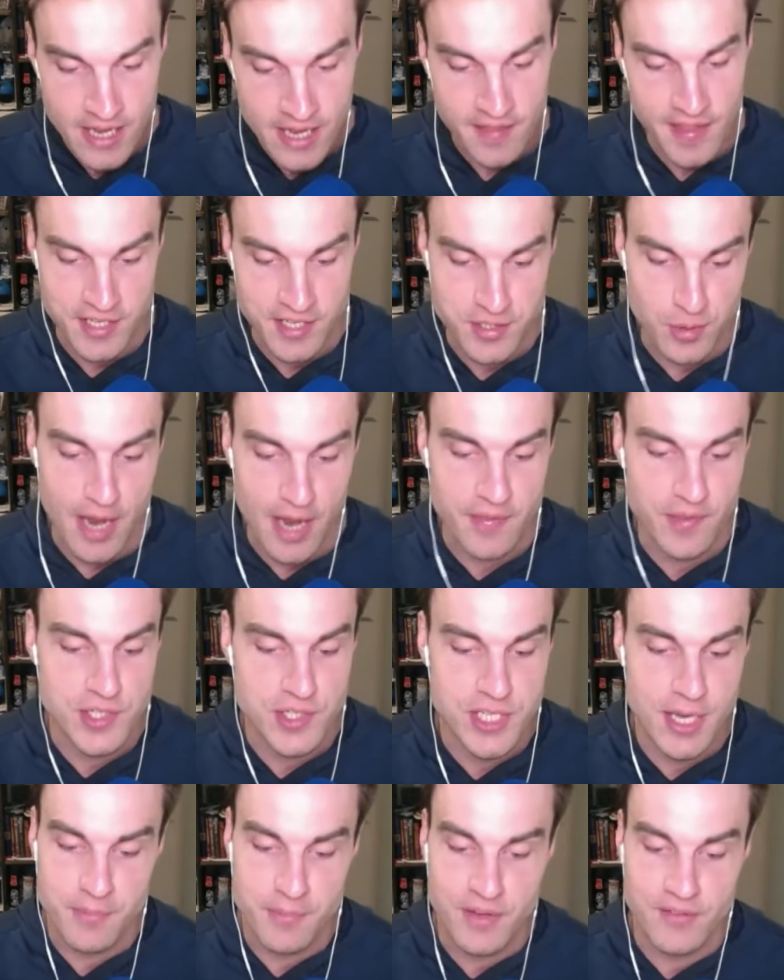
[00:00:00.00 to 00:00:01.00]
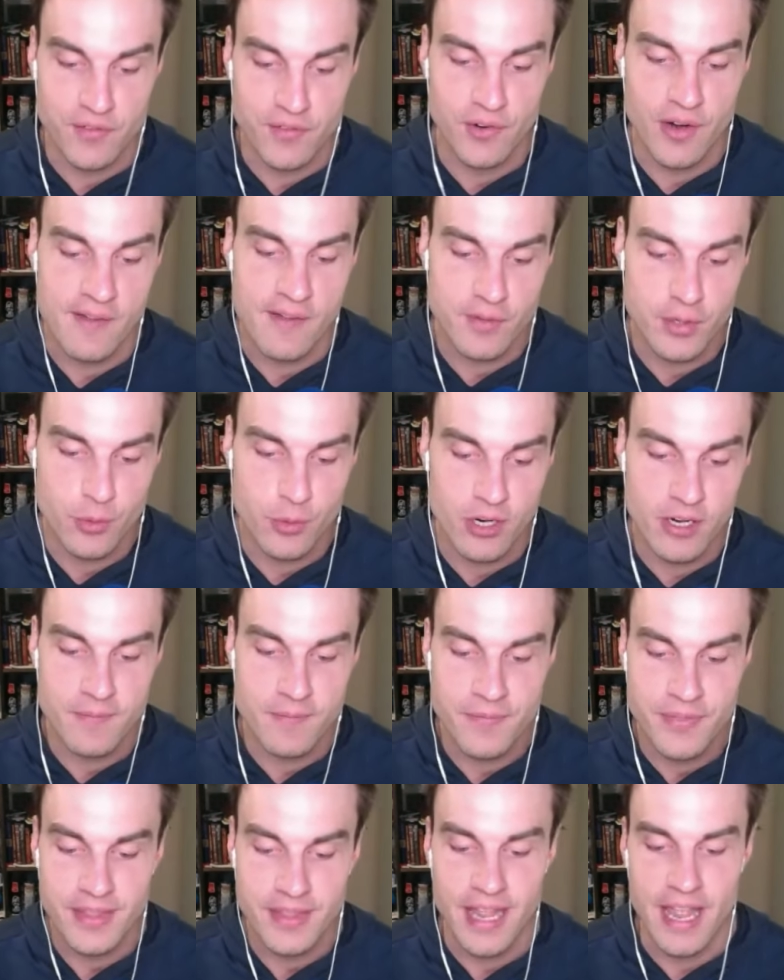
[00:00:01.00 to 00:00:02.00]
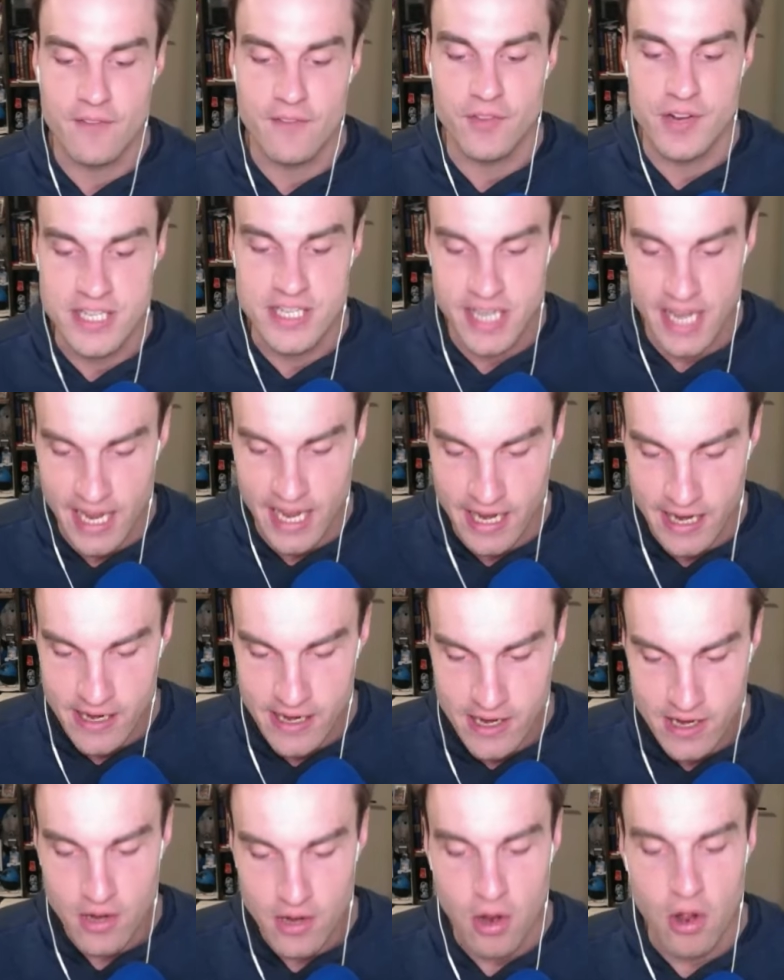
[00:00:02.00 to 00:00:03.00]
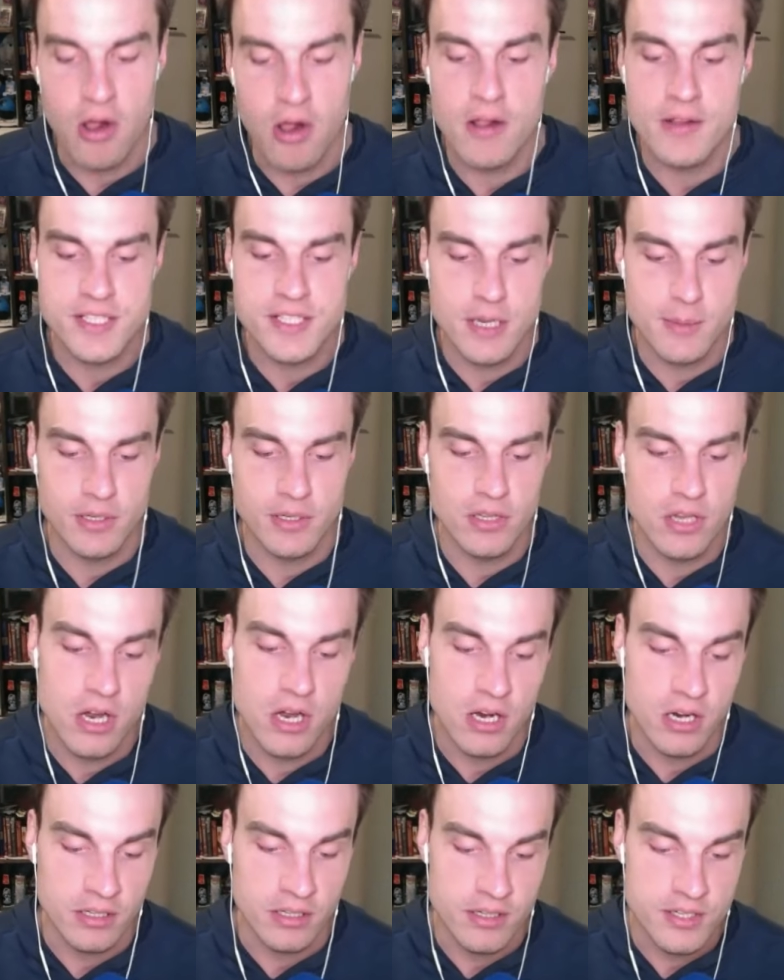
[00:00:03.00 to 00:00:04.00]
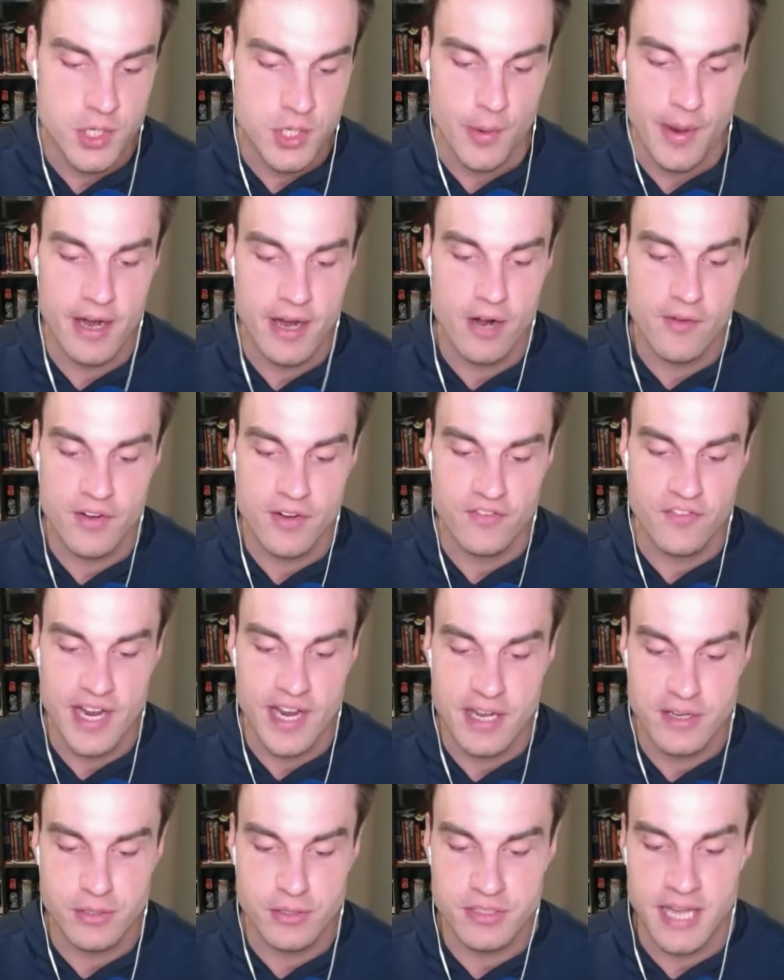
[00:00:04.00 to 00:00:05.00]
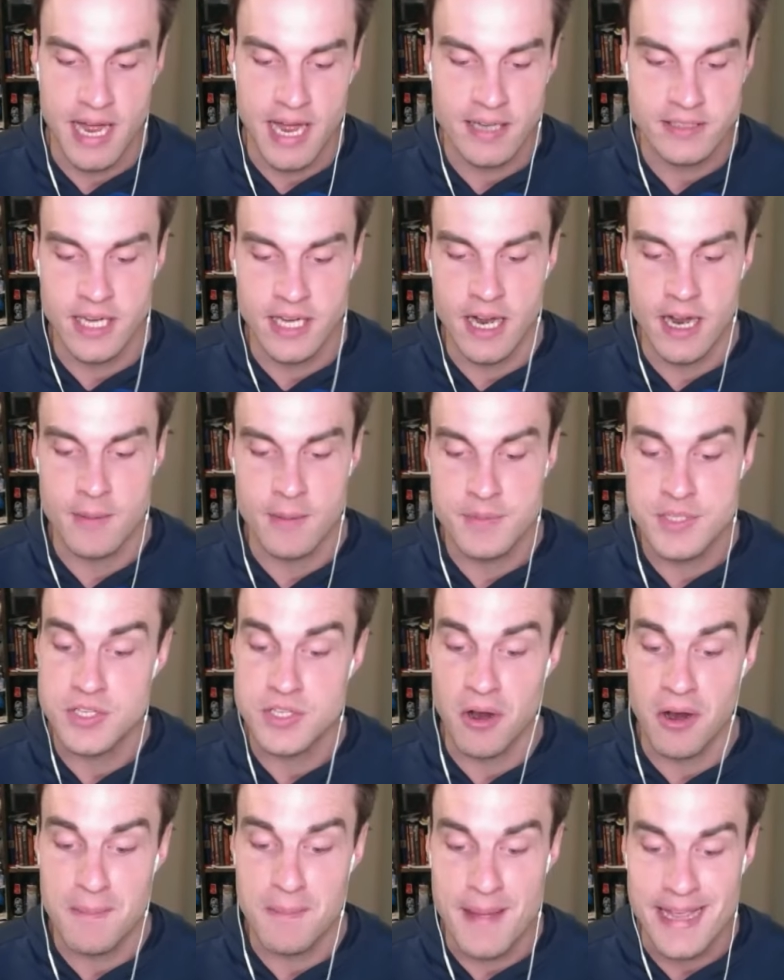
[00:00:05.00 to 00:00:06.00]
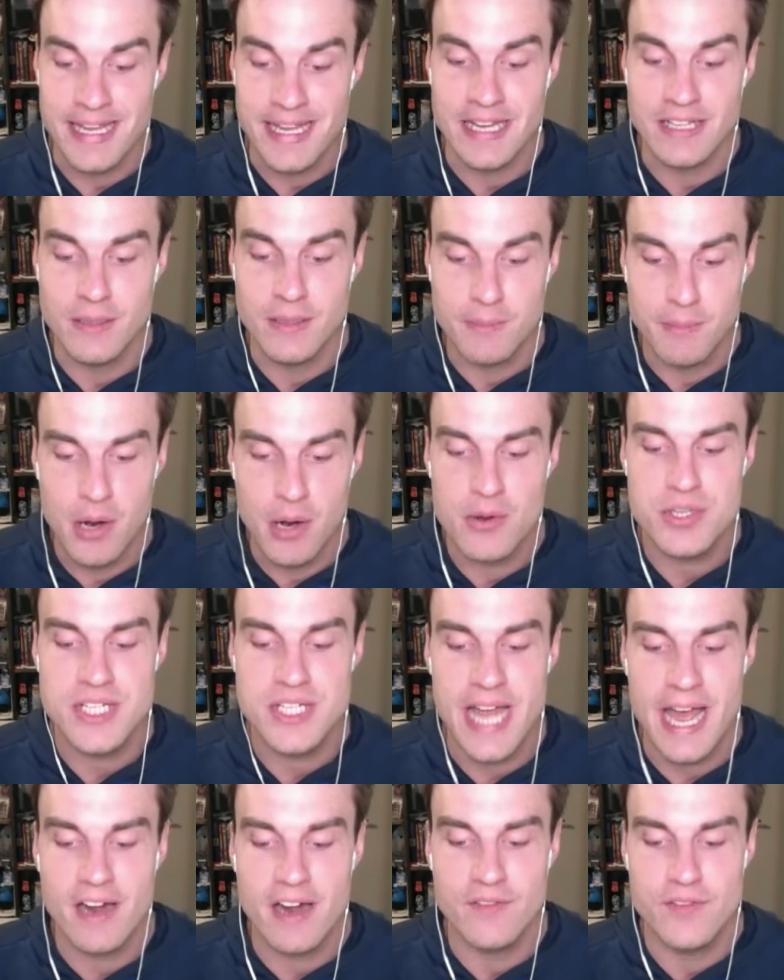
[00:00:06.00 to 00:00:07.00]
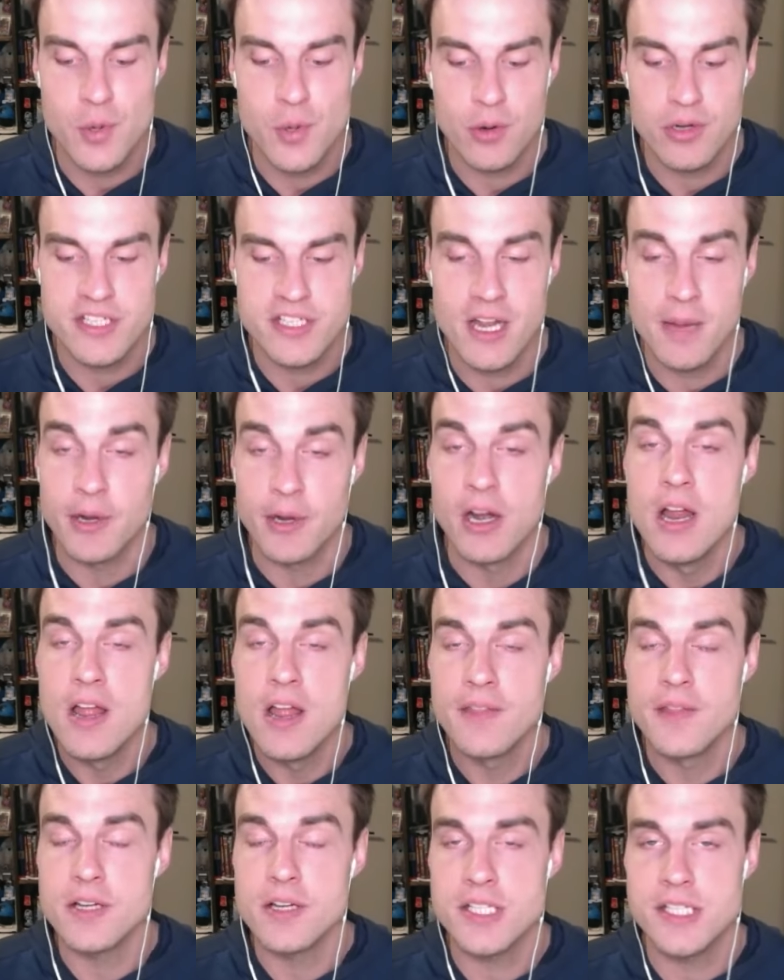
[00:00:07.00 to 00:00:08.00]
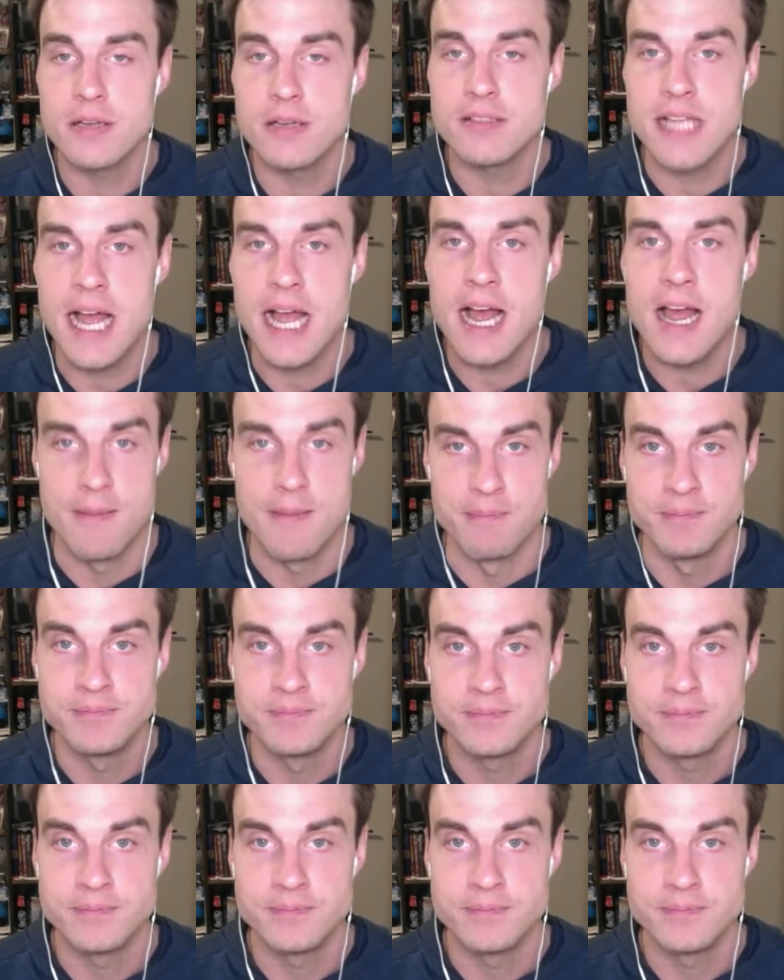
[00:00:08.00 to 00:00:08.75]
That's right, there's something for everyone every day all summer long. So head over to fanduel.com. Start making the most out of your summer. There's still time.